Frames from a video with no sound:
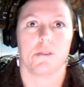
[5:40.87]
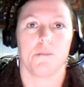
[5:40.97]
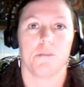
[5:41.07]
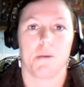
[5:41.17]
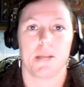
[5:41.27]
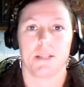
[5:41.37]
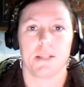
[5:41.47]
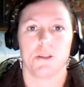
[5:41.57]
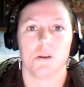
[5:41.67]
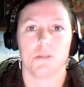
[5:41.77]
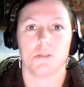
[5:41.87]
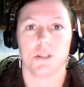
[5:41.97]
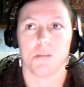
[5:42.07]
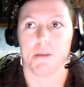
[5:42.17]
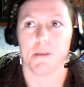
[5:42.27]
Mum and Dad's dog was
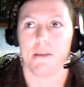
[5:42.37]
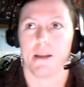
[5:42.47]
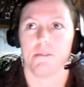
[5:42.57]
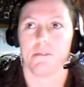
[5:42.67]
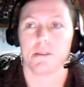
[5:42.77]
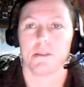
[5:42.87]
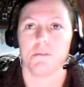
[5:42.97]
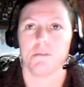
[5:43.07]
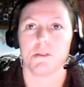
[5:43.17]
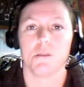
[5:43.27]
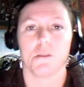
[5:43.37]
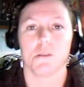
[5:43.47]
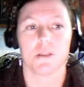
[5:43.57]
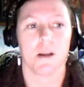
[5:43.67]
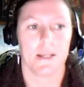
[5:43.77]
jumping around. It
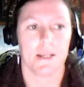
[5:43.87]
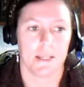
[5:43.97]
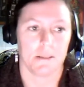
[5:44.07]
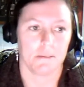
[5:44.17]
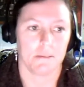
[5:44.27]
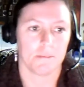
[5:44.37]
wasn't ideal.